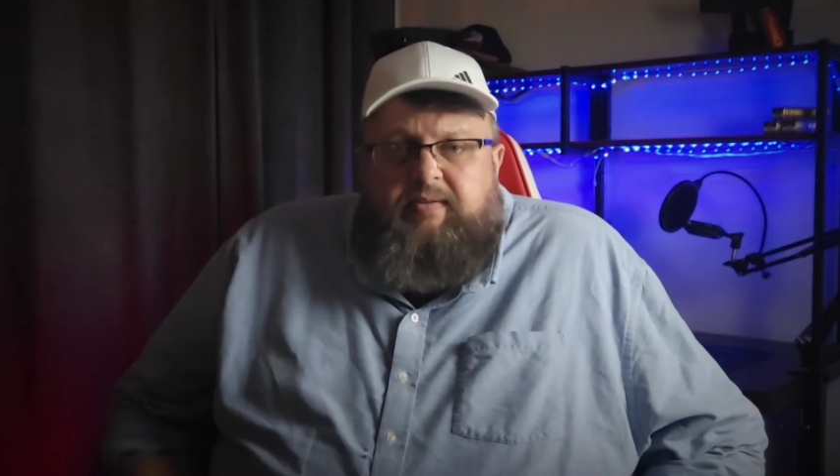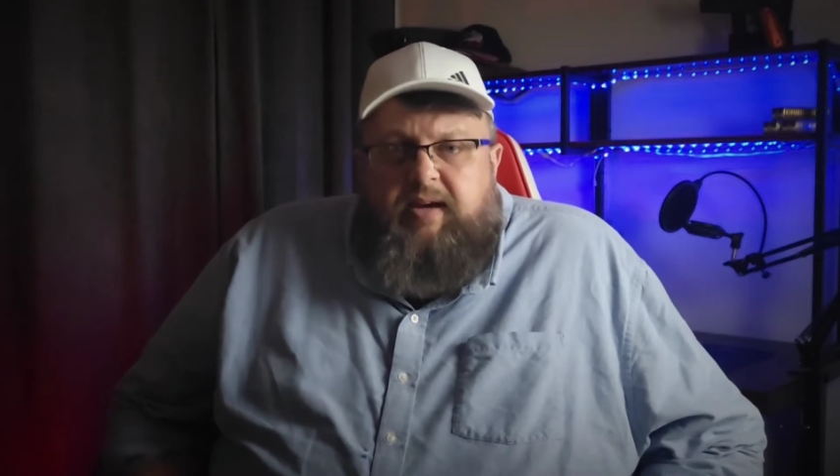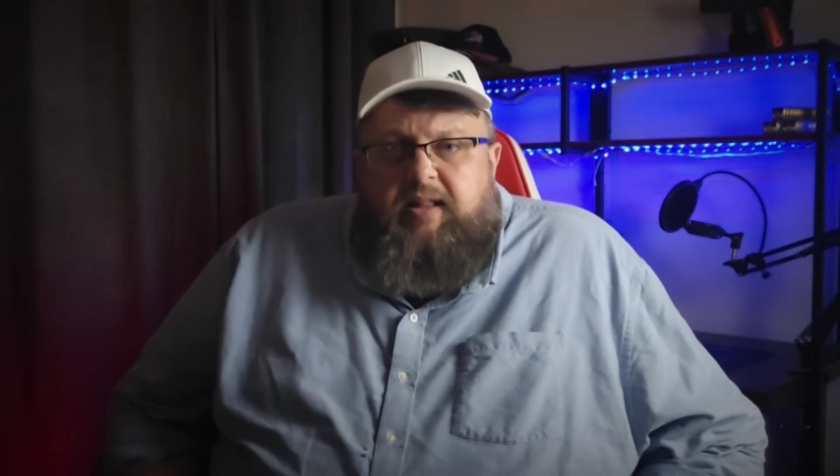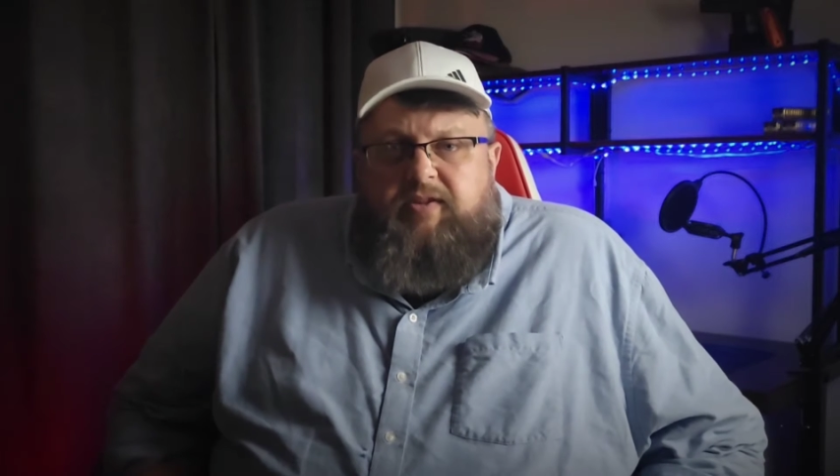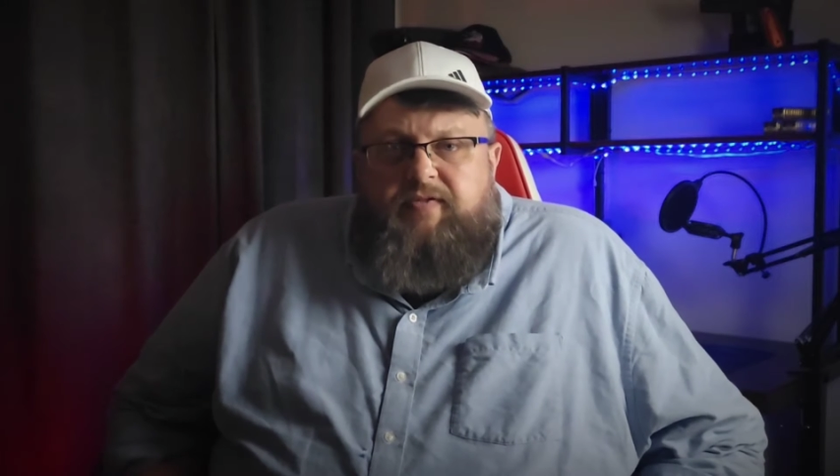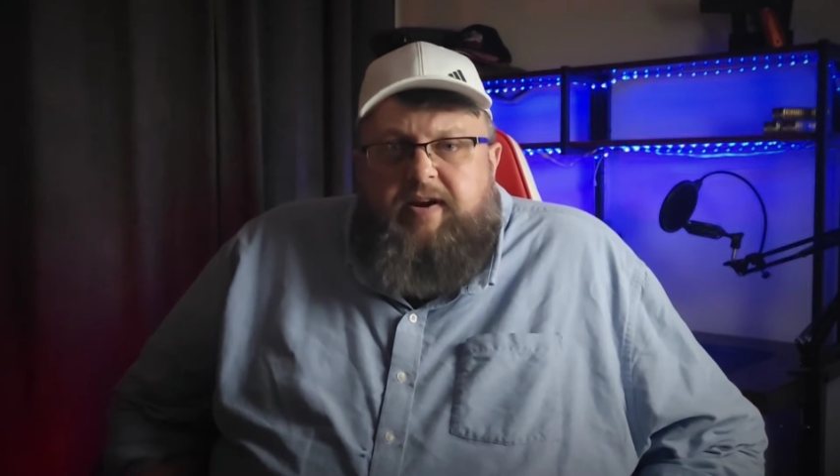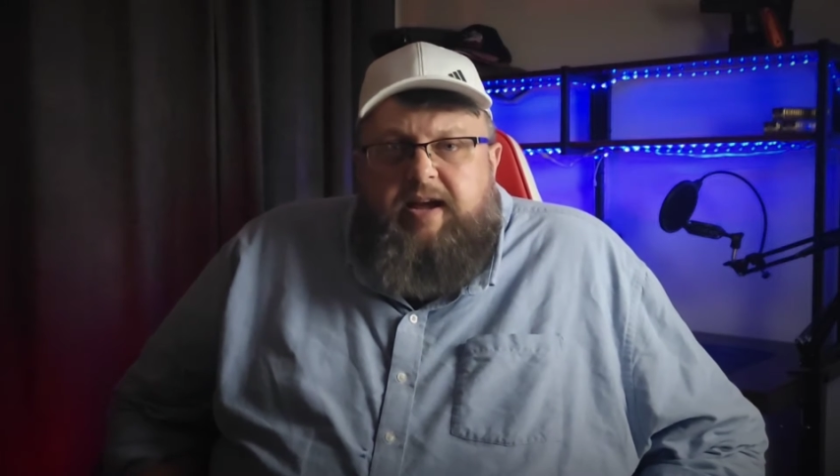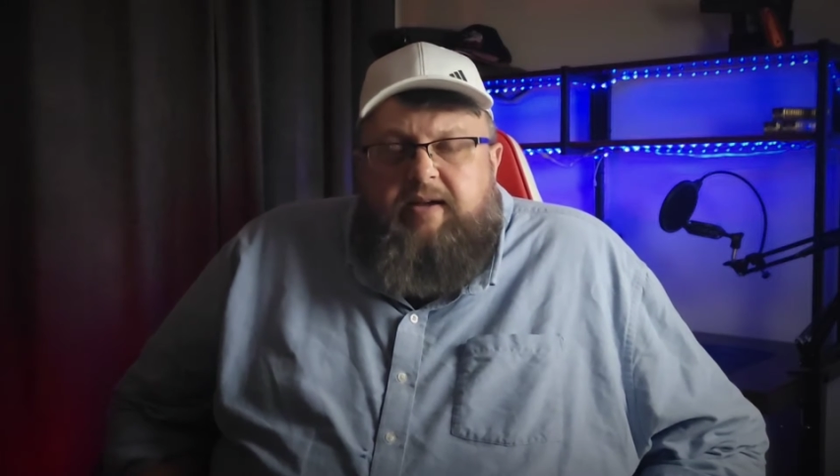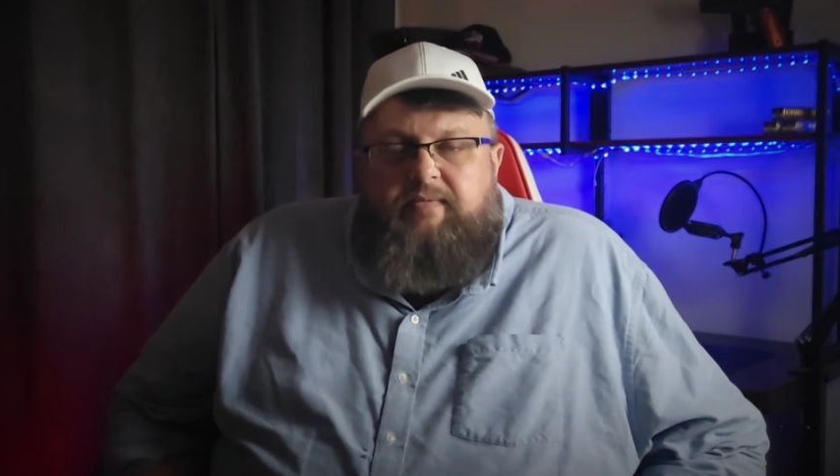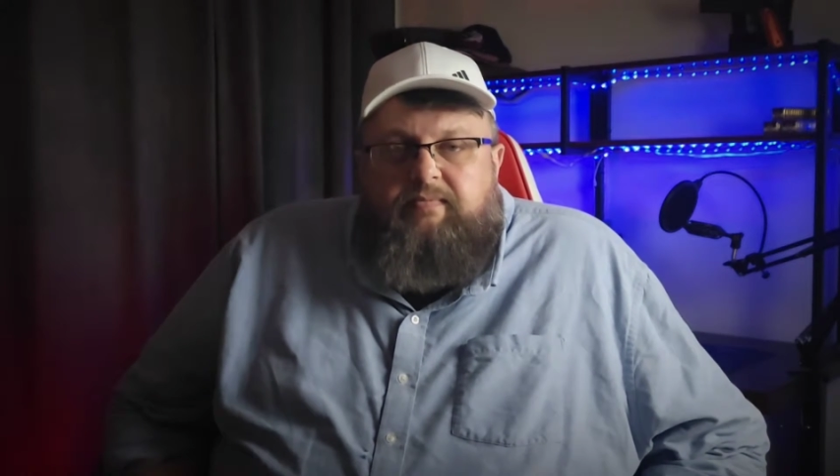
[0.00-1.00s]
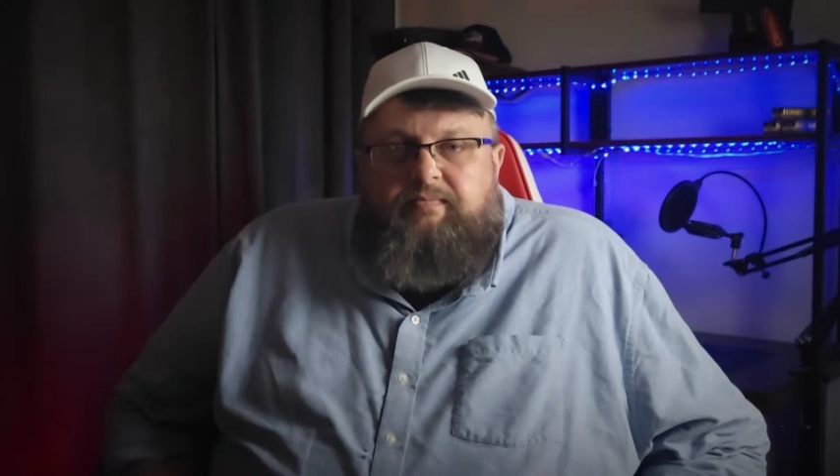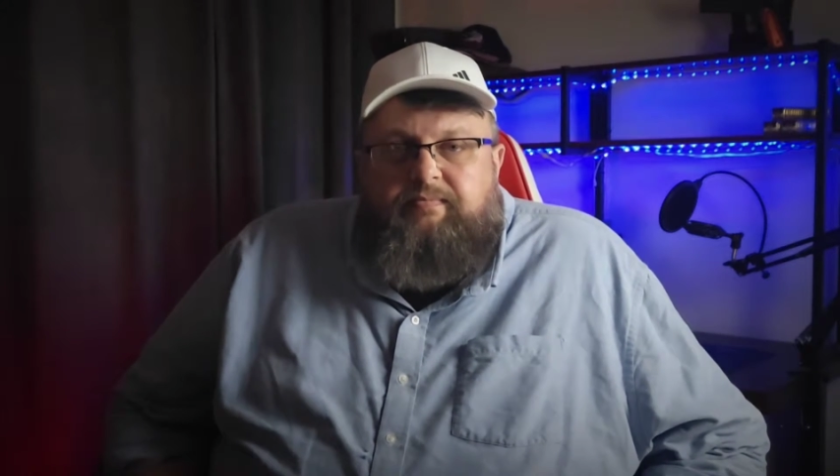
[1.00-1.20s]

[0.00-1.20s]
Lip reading: Well, let's find out.